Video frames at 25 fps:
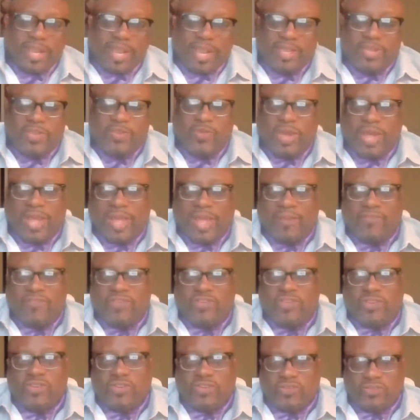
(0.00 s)
and you have
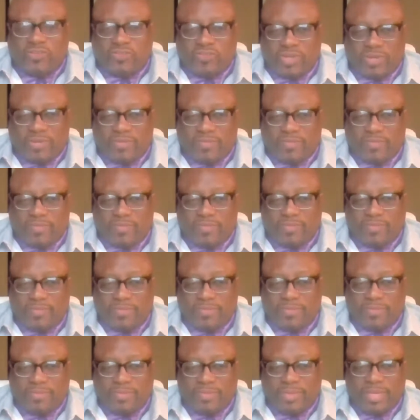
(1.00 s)
children,
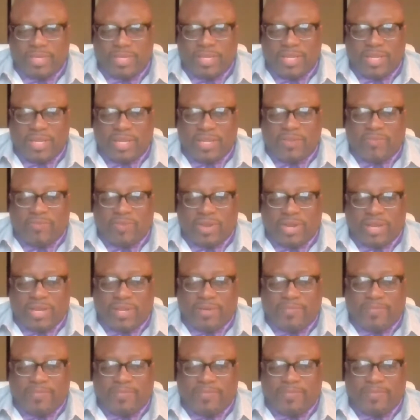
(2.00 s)

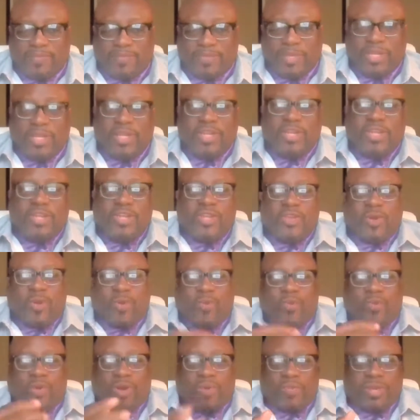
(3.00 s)
right? You're
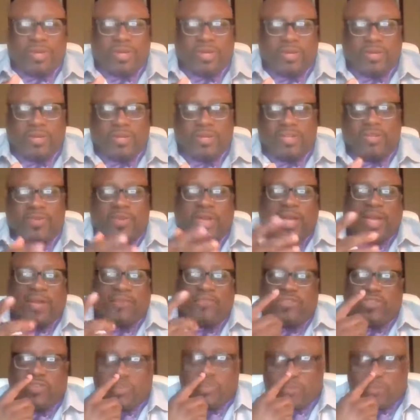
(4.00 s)
a woman, you
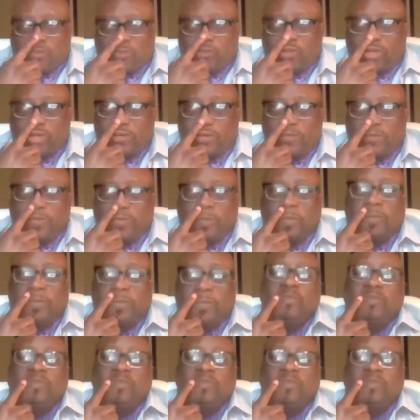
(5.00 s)
have children,